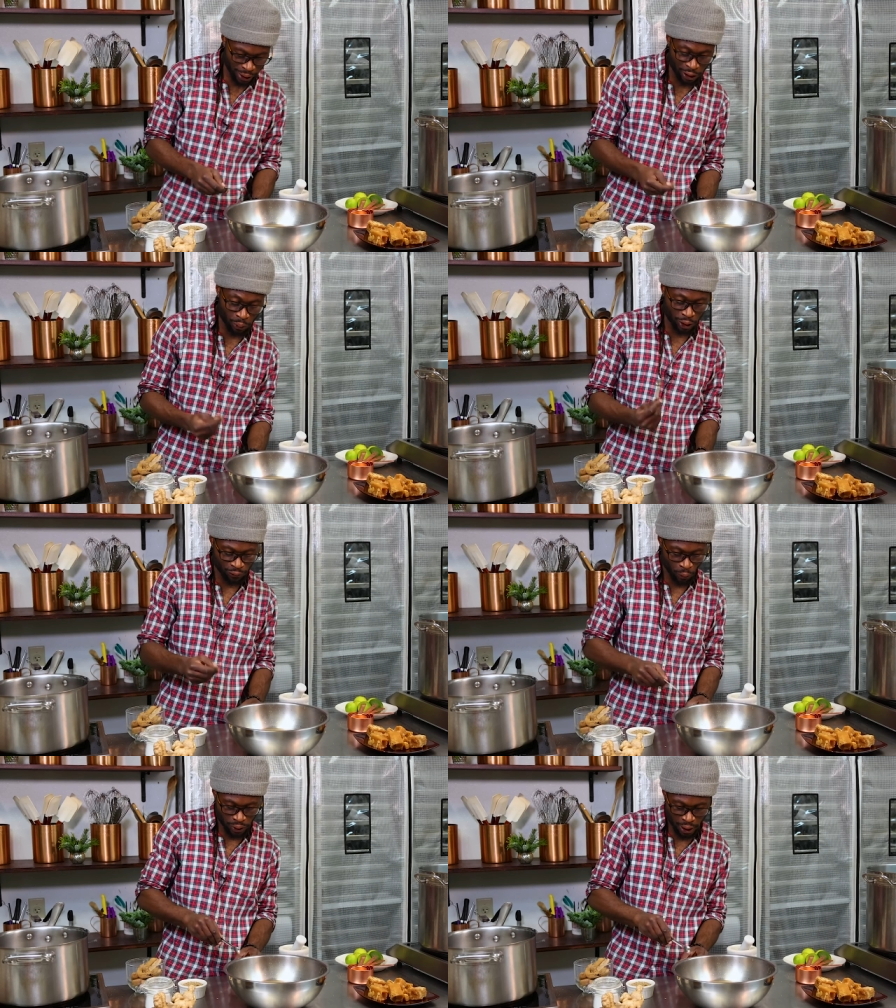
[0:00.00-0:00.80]
gotta do
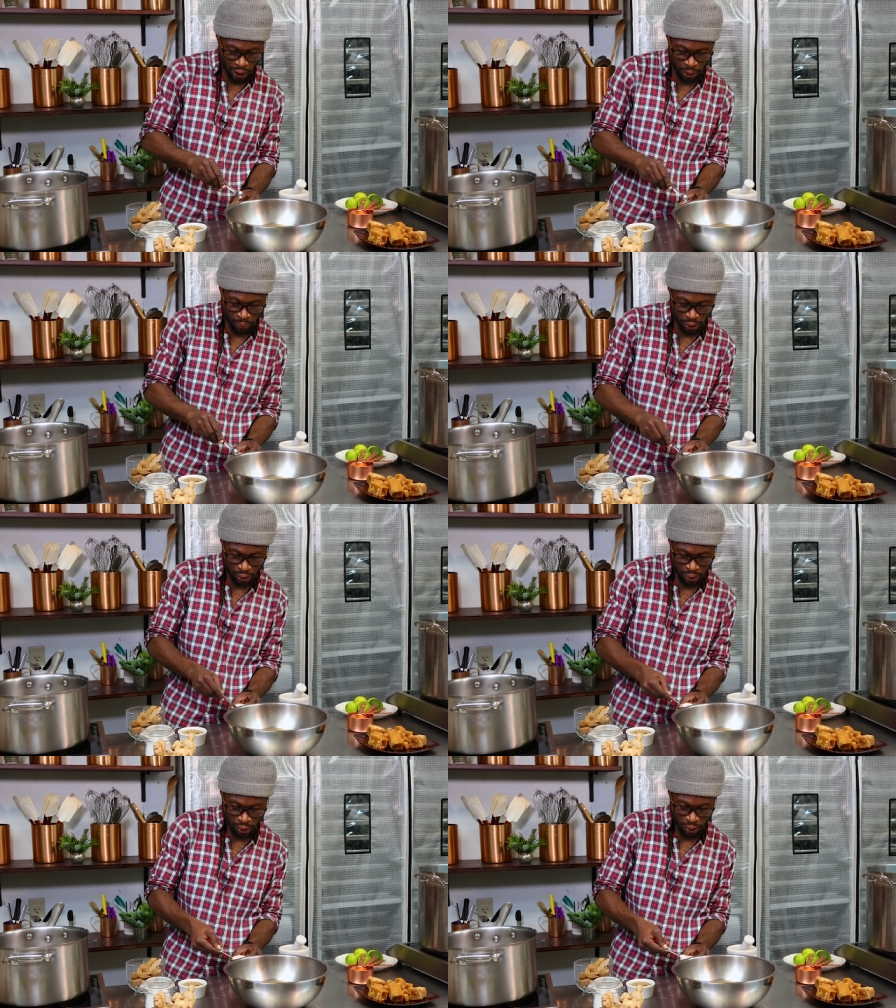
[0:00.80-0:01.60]
this four times
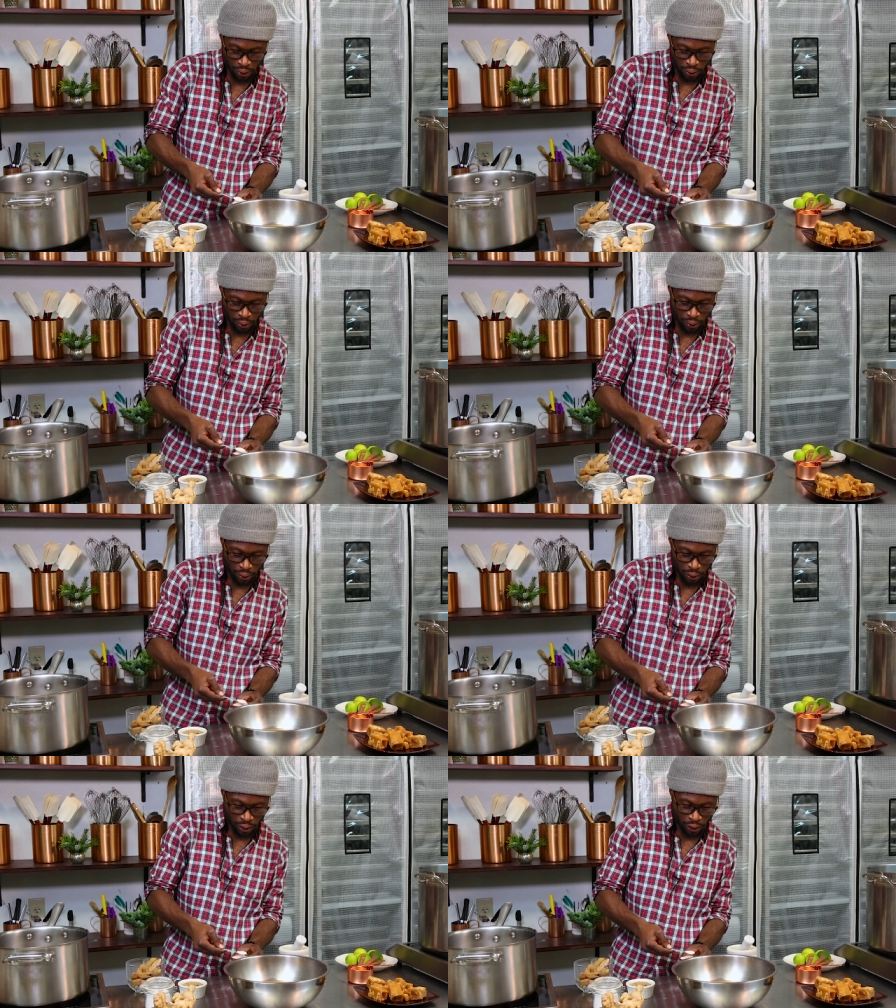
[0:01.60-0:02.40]

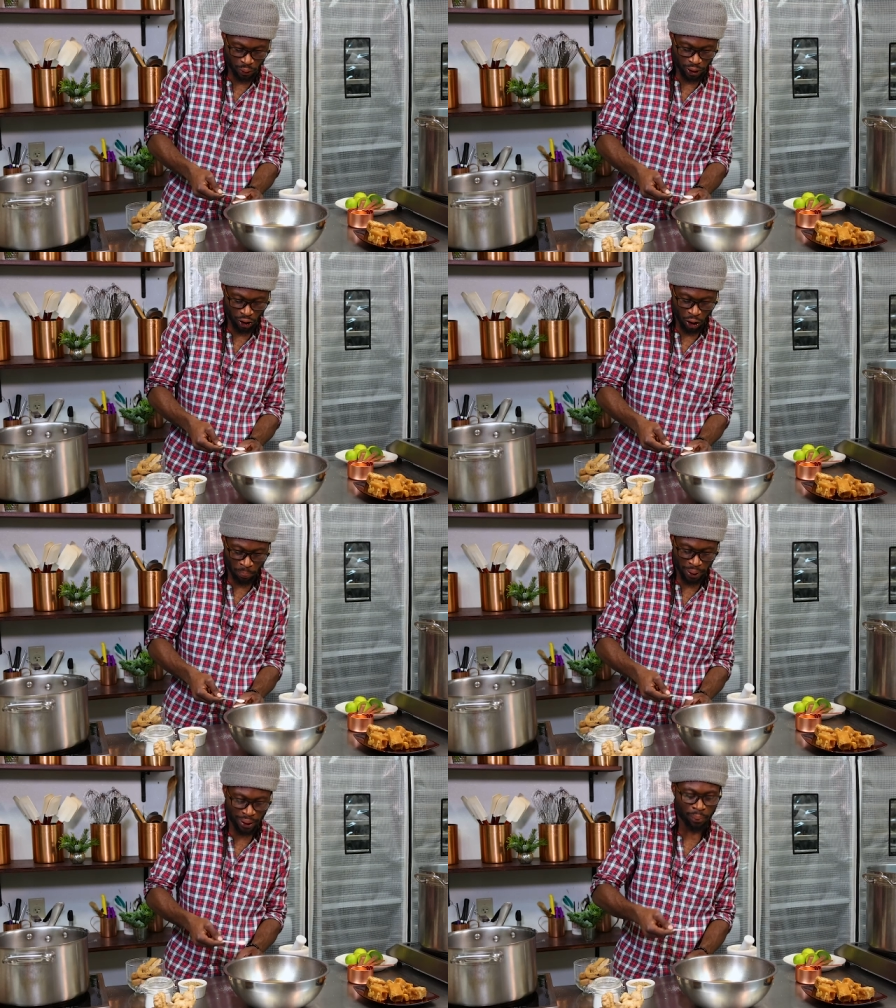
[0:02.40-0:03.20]
using
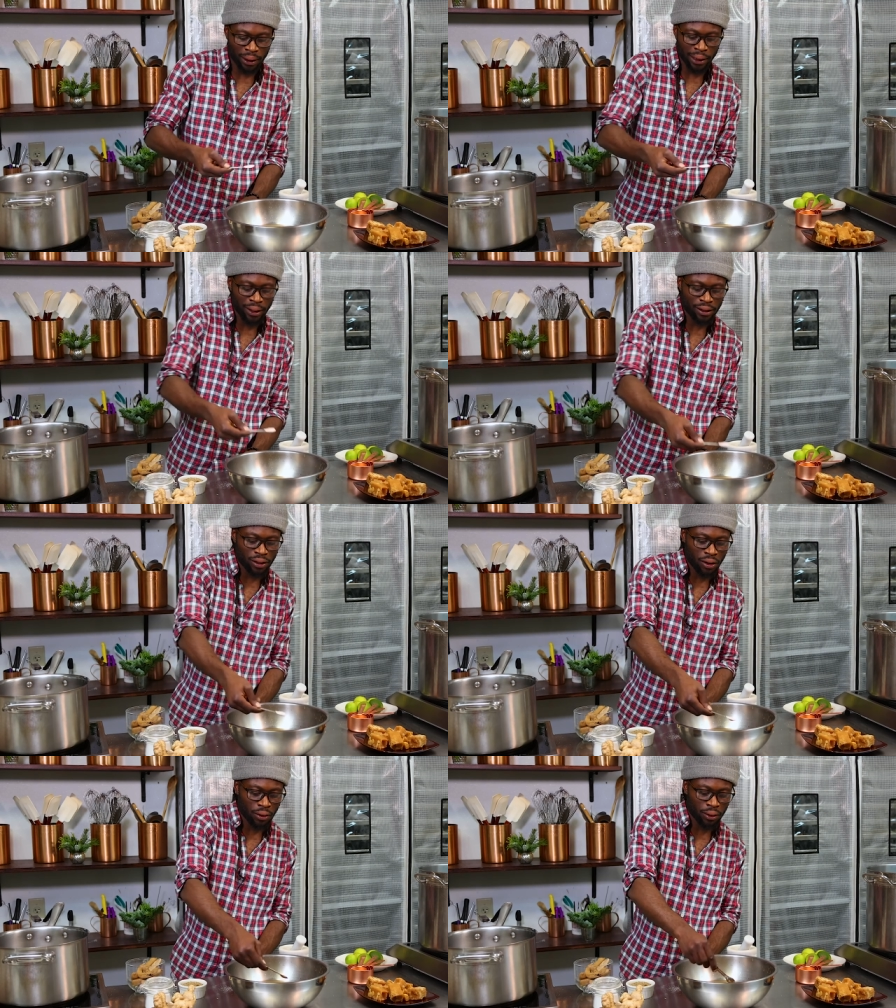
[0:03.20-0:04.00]
our pink Himalayan
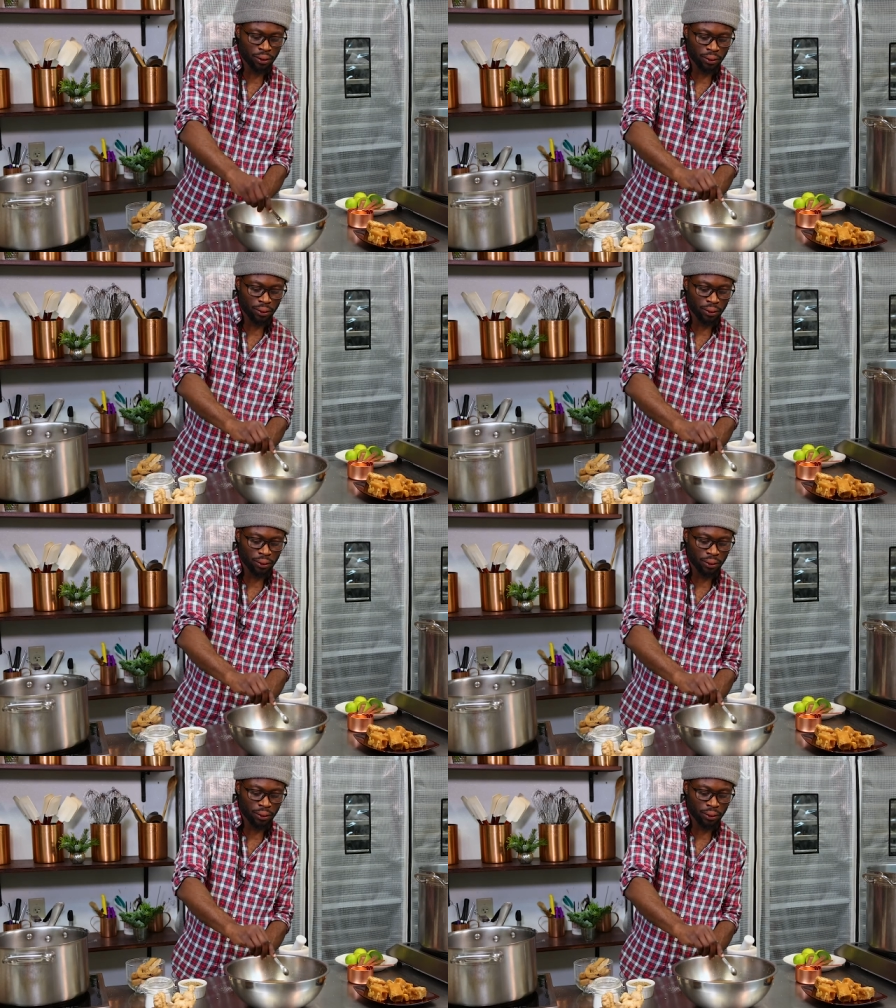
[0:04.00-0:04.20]
salt.